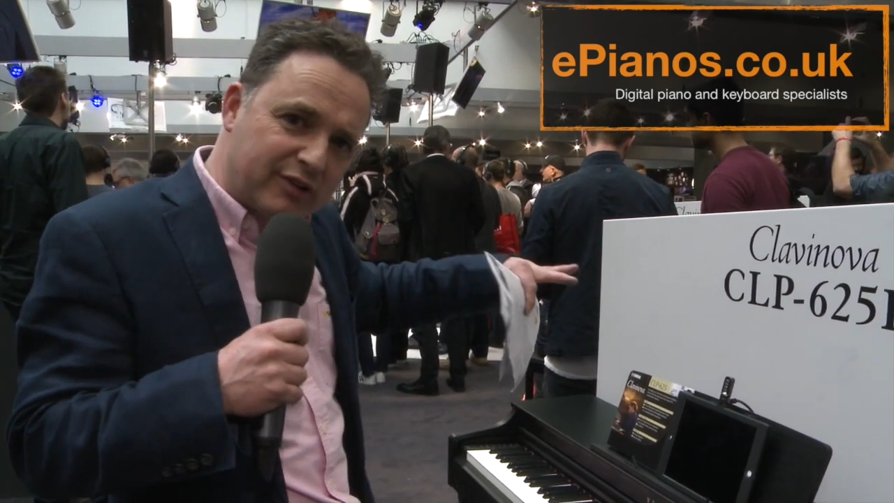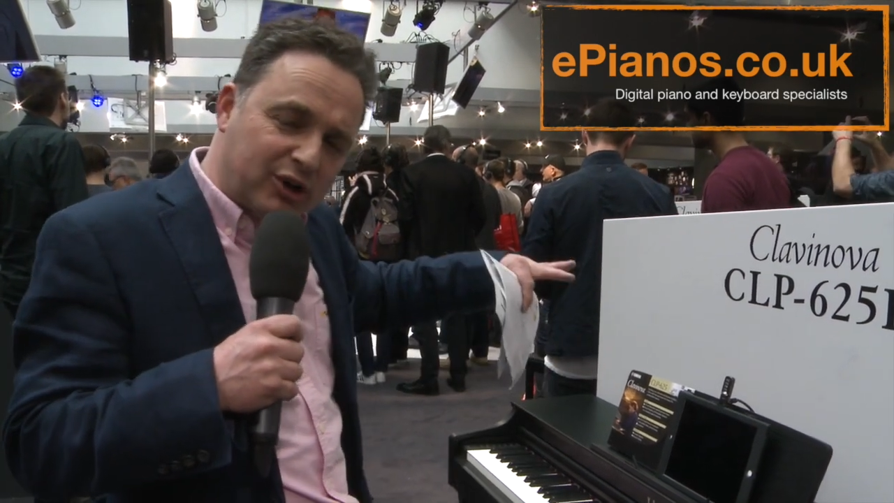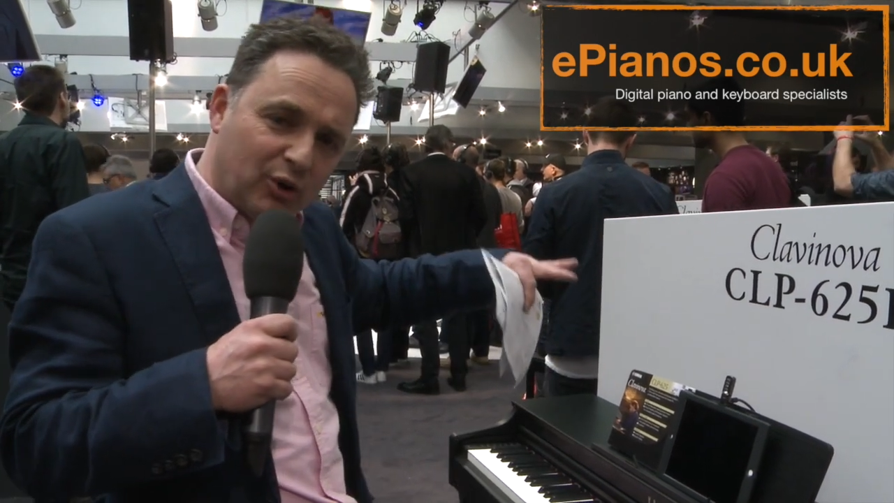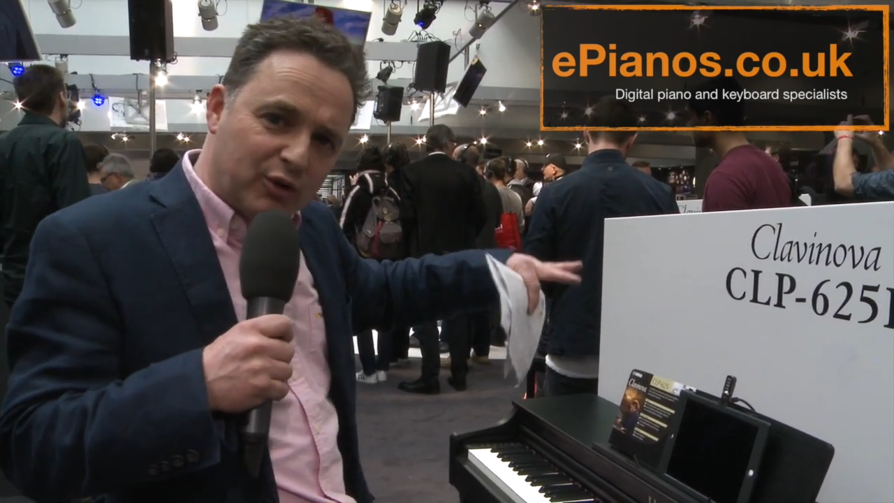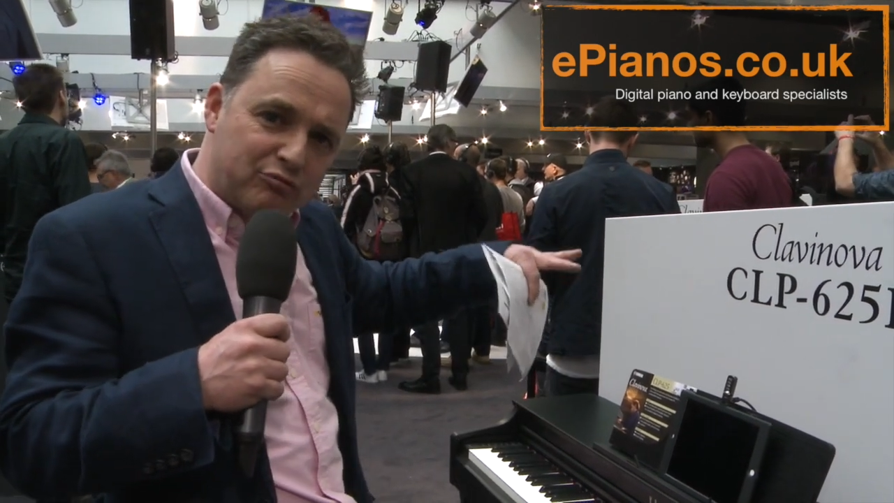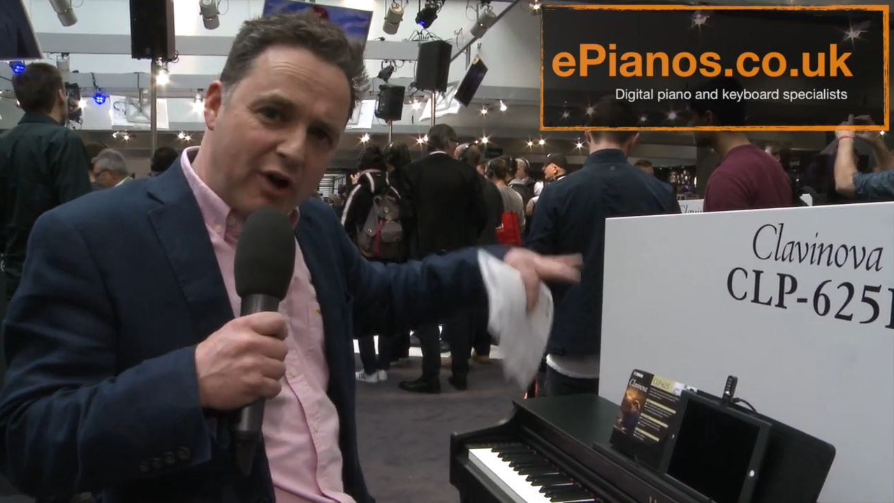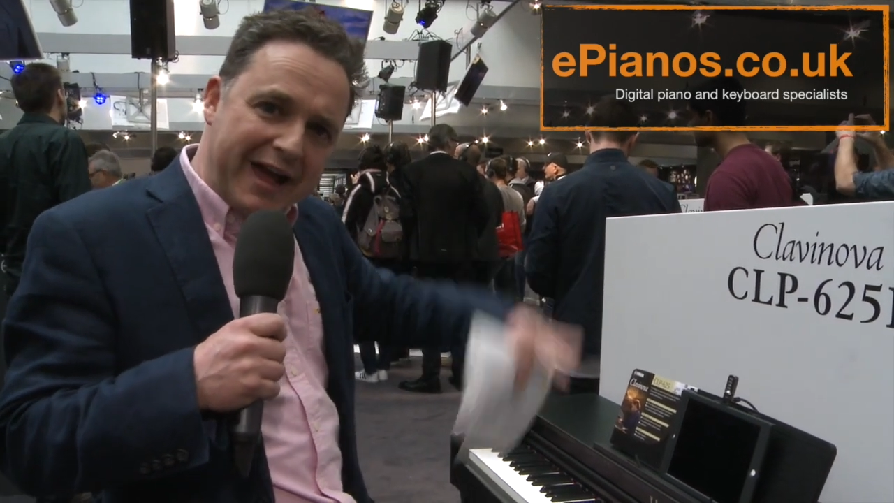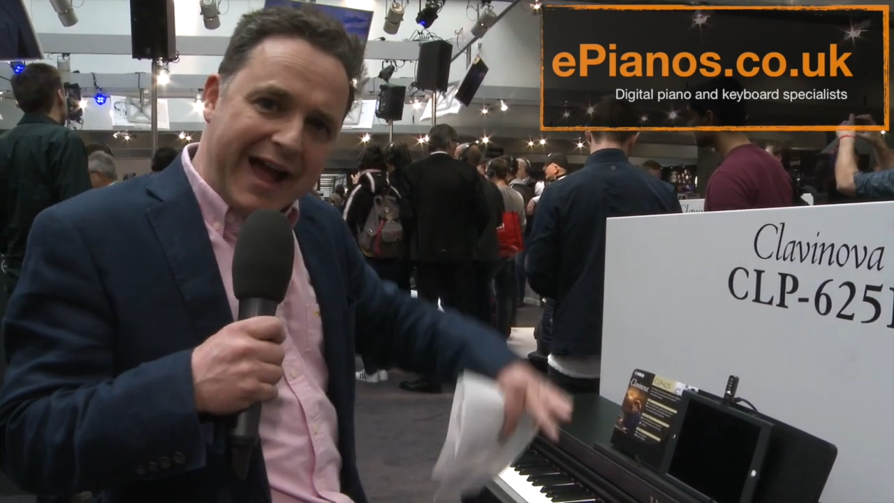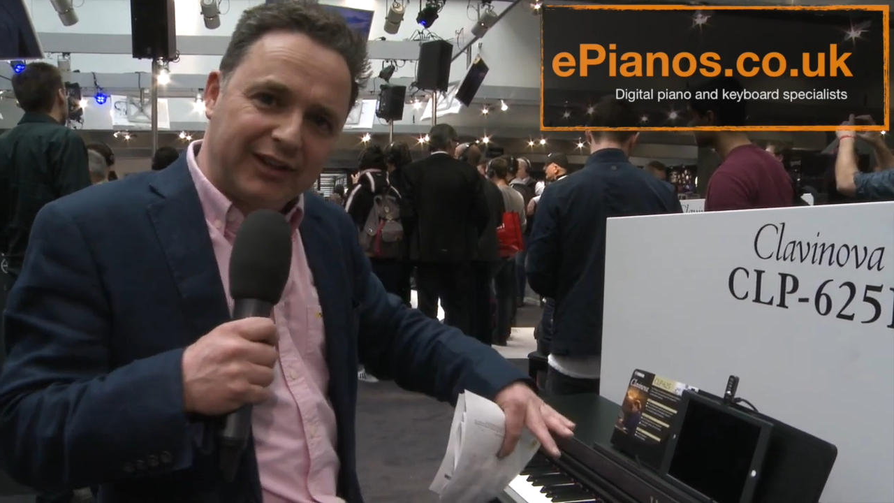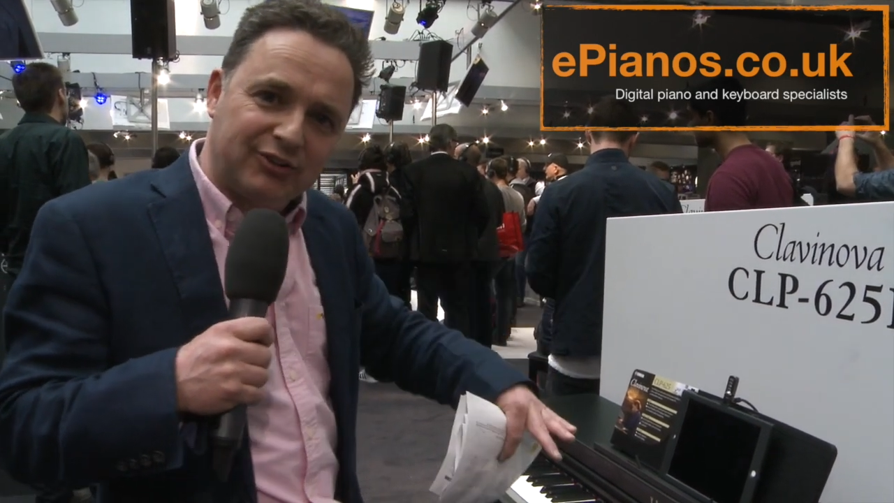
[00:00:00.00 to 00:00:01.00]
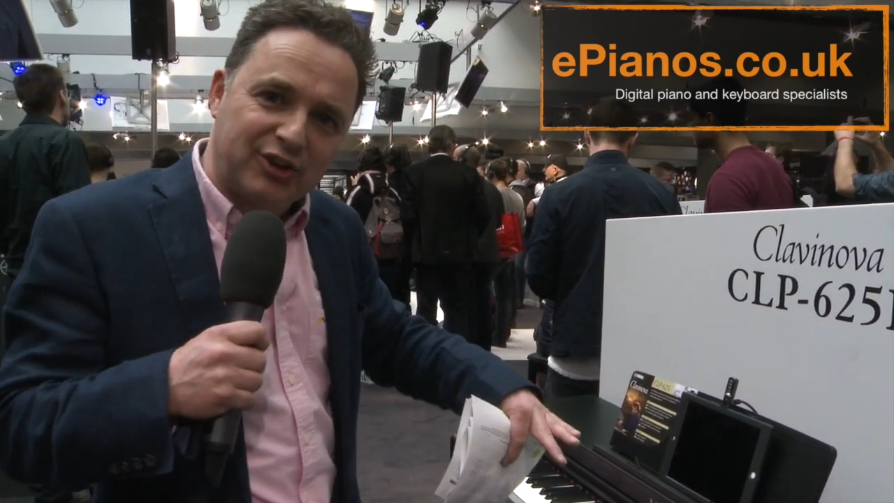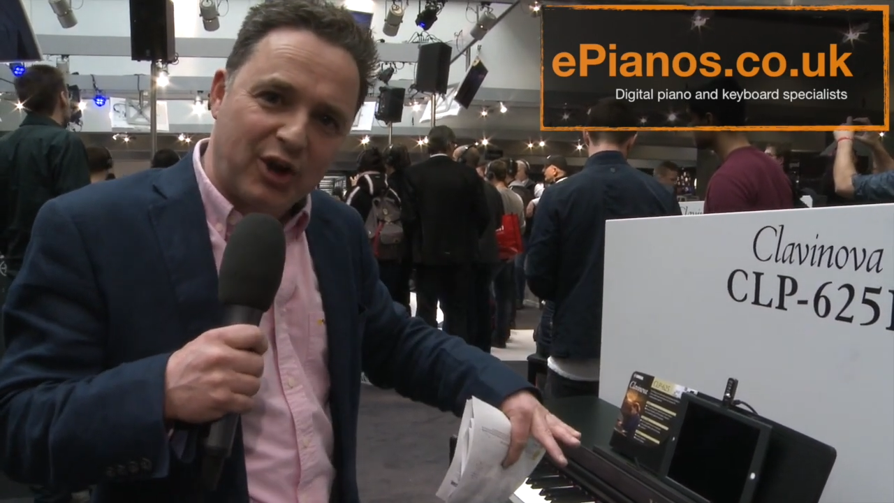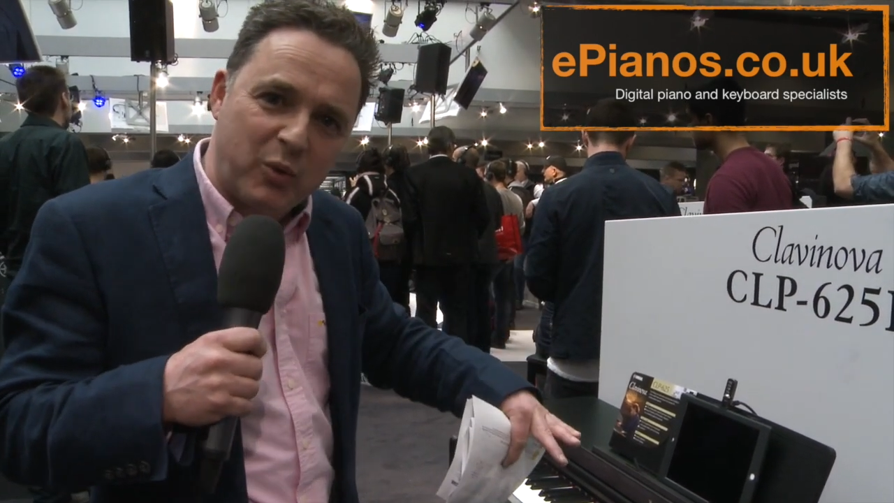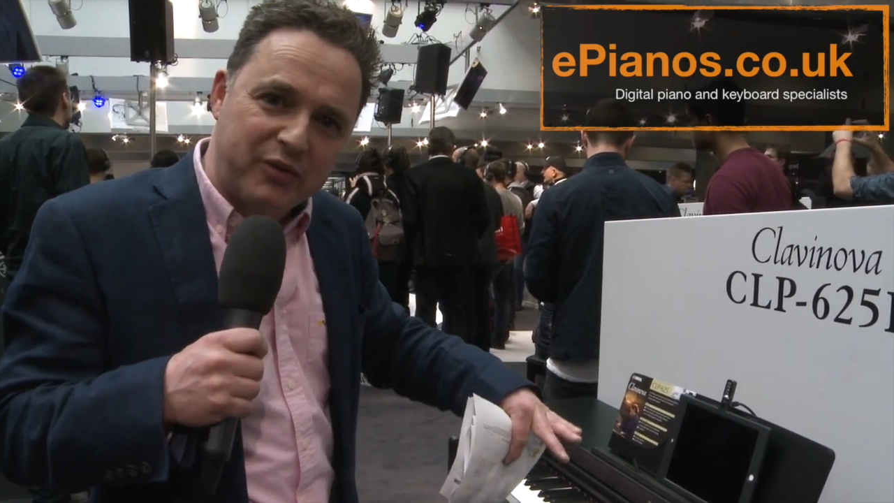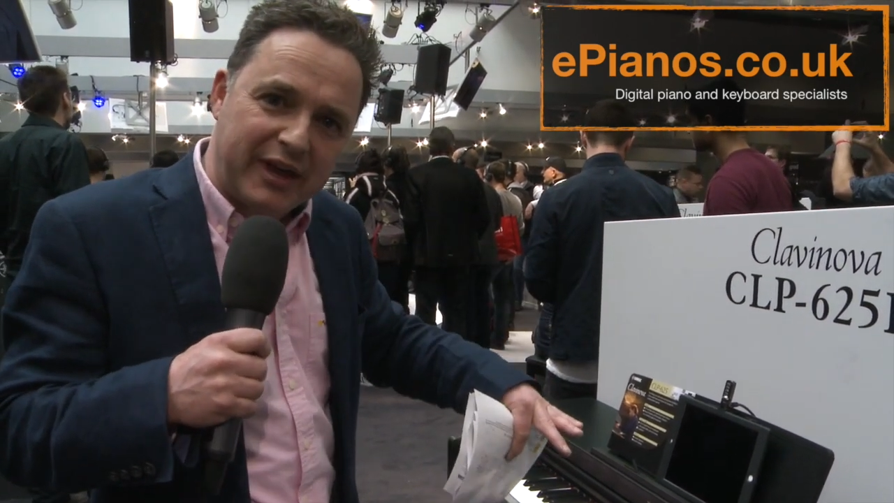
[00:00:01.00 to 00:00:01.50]
record the right hand to
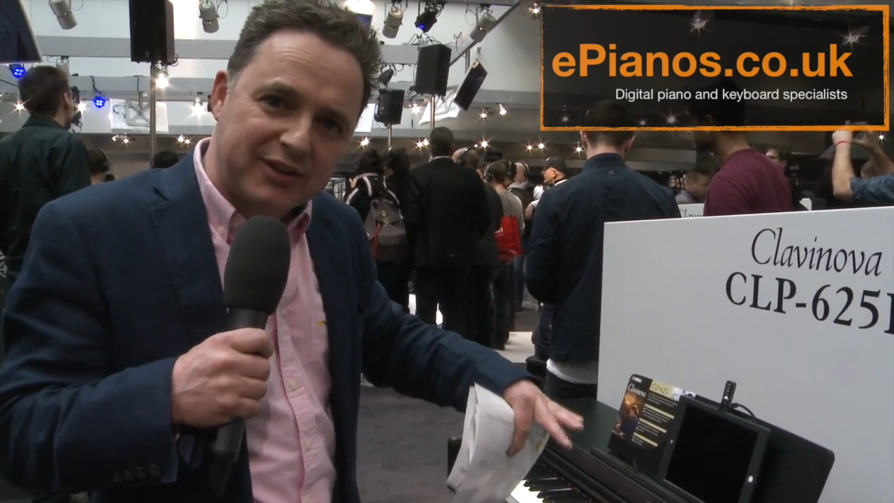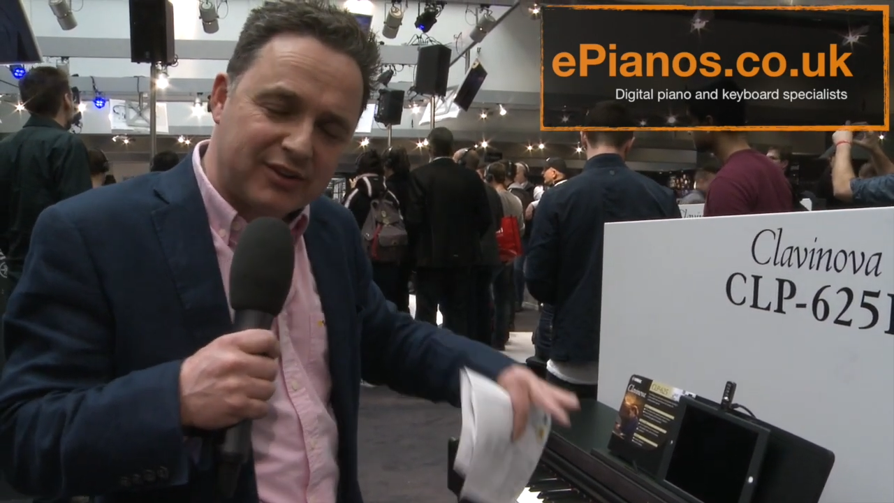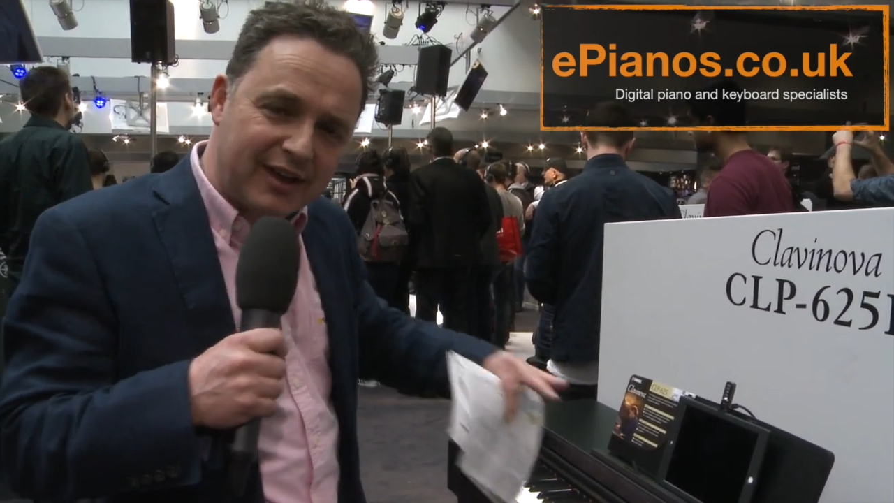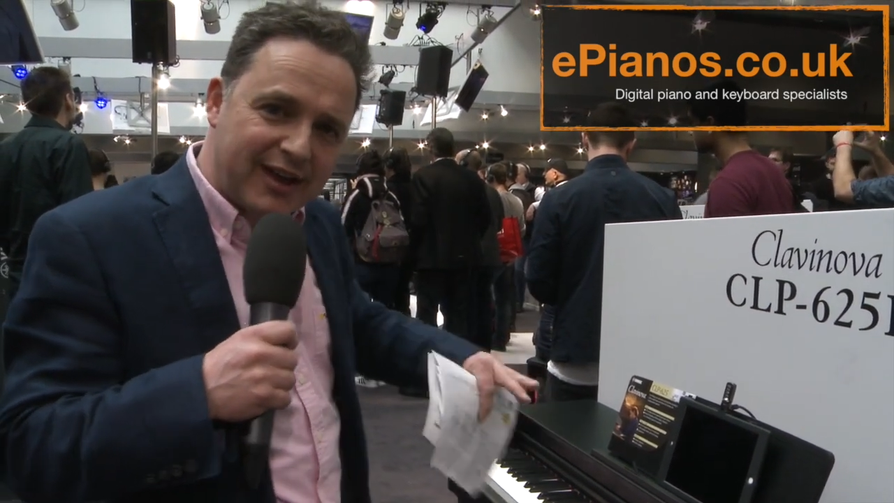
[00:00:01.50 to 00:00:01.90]
go with it.